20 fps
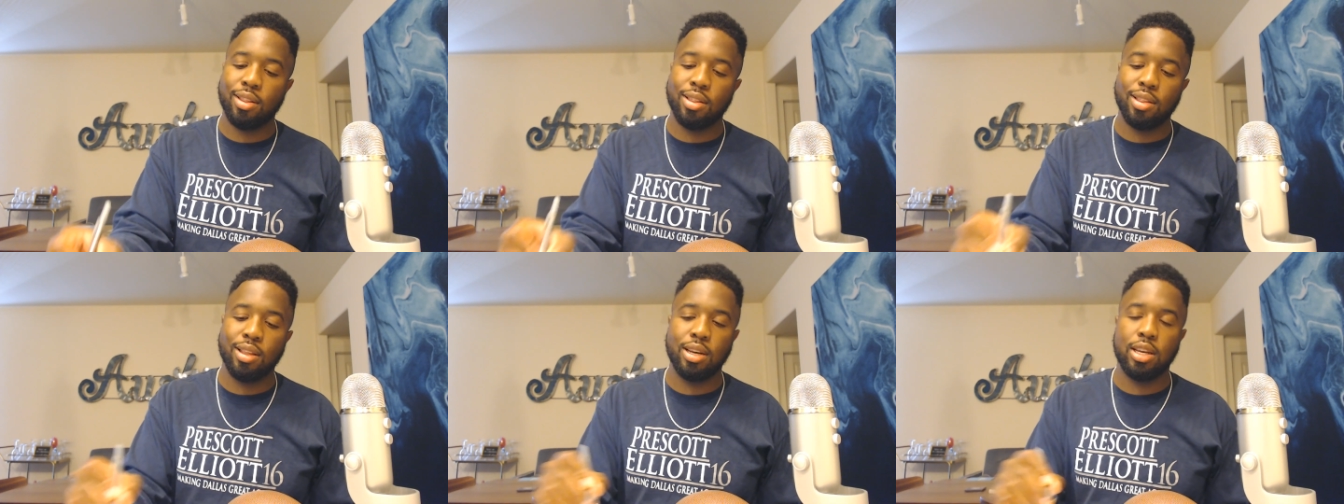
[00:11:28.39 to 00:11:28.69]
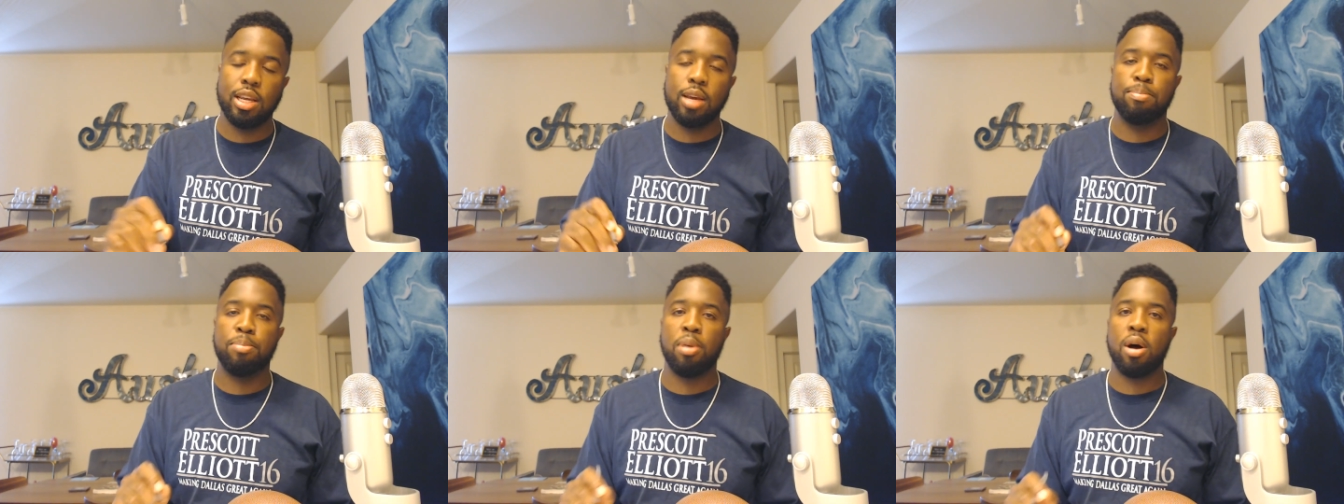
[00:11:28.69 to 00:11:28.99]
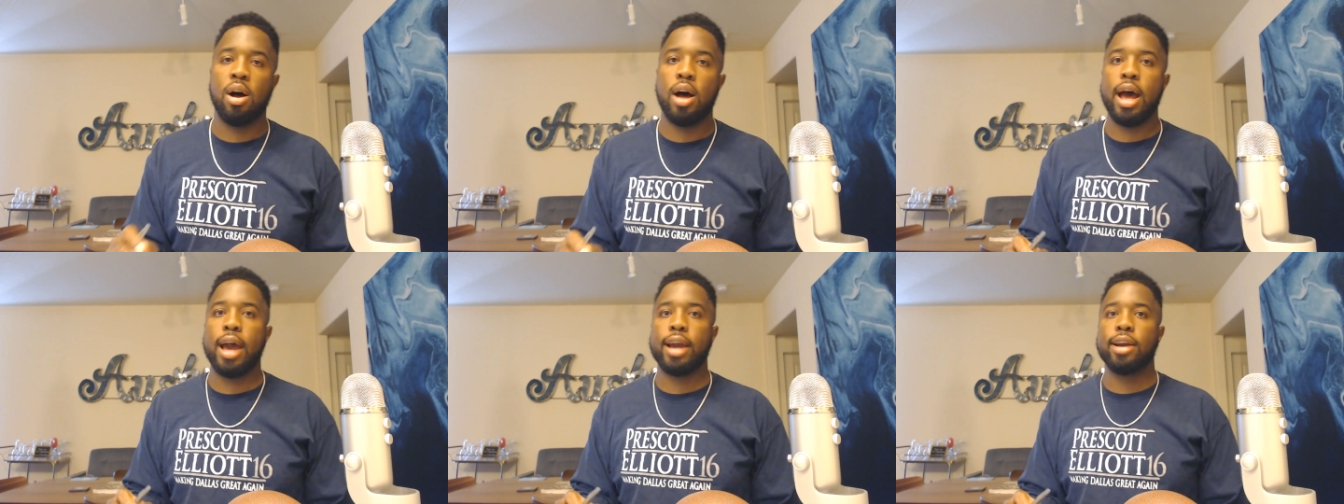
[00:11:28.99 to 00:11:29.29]
the deep ball
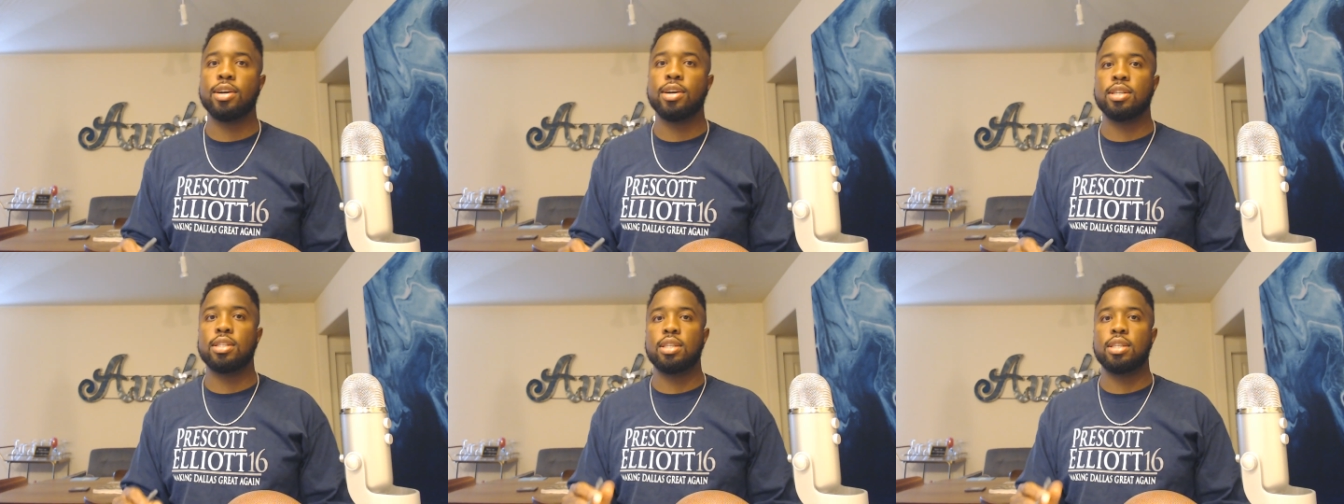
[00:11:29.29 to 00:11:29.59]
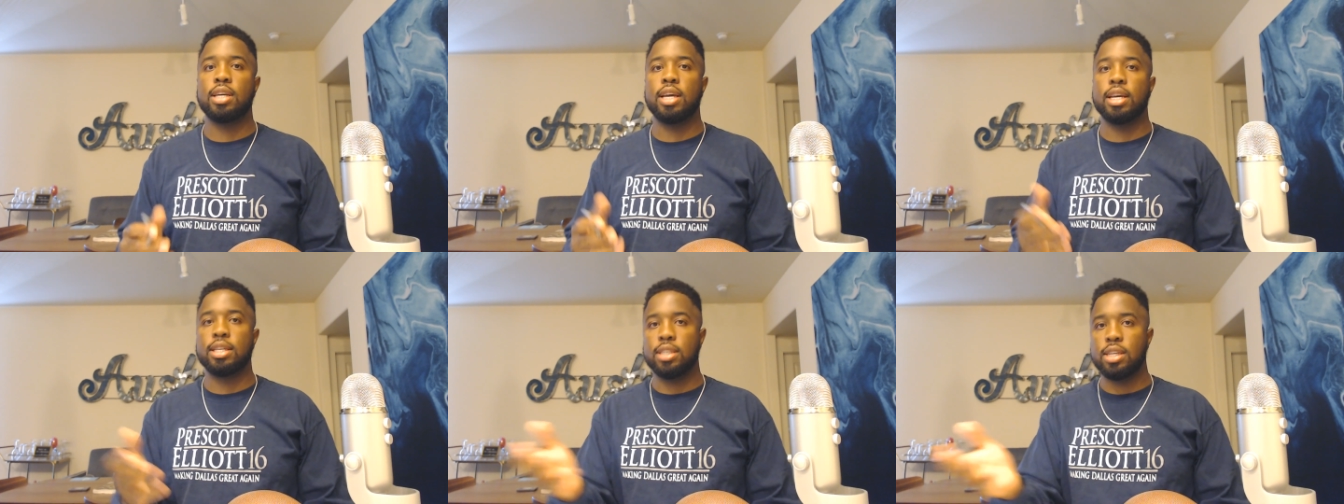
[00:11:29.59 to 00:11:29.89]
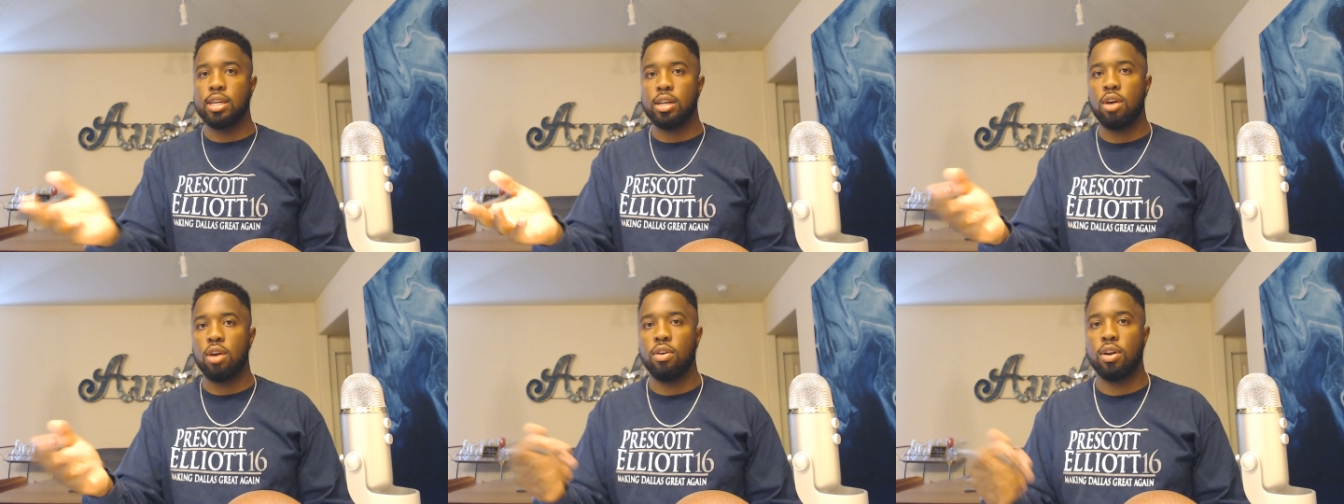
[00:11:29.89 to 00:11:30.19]
accuracy, as he
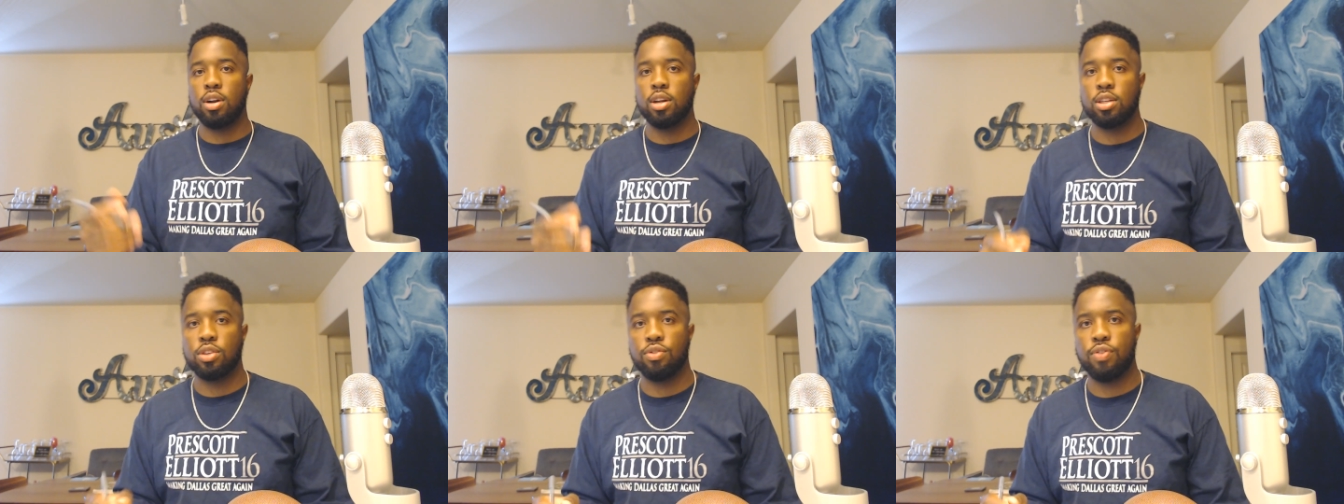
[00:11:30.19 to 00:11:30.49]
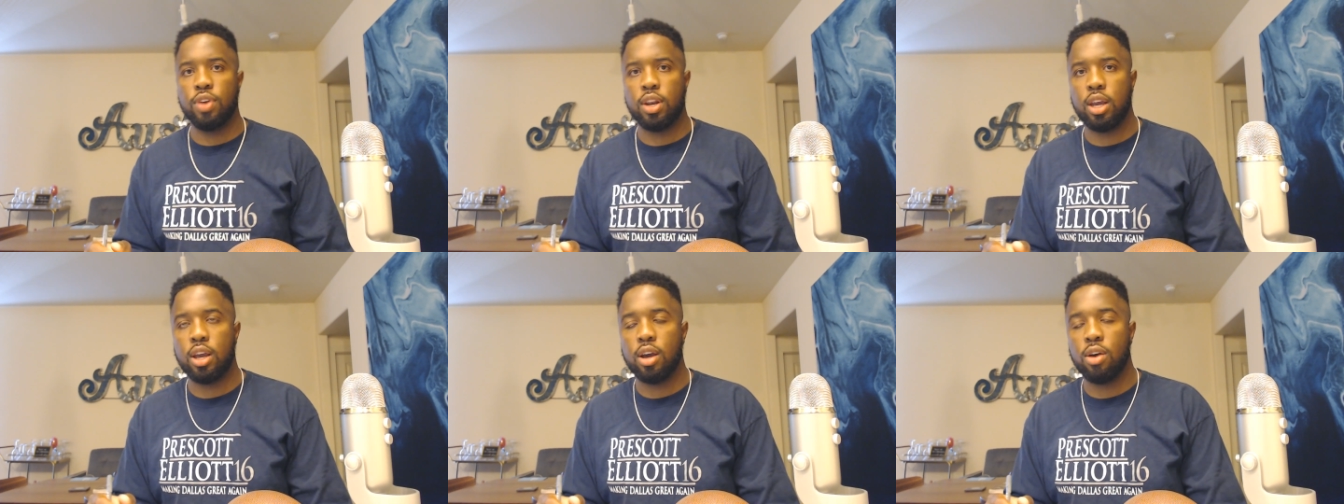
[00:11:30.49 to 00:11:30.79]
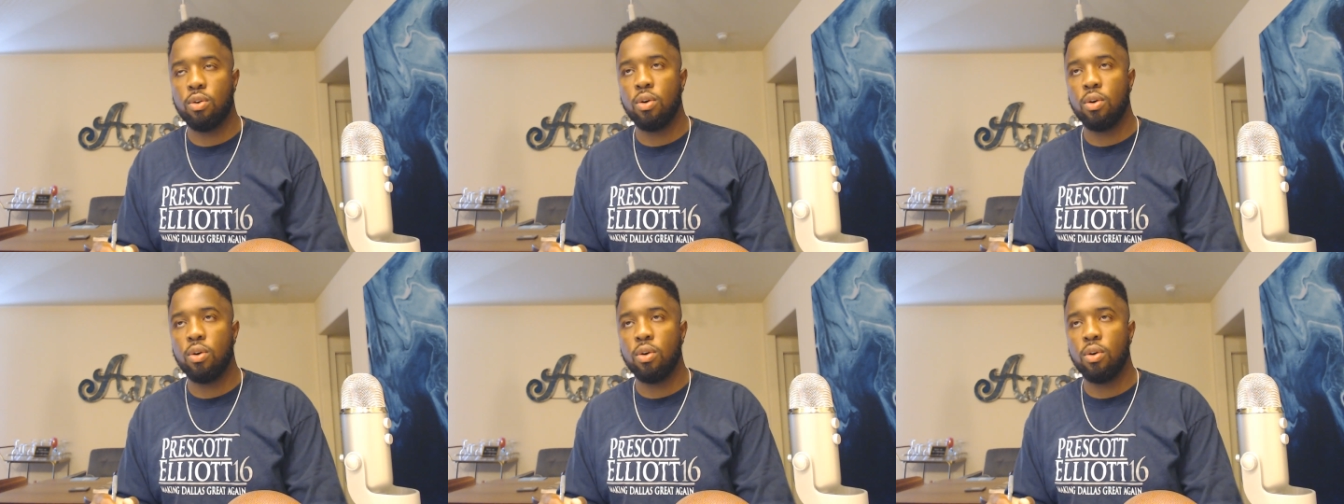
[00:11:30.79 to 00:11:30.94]
noted in his video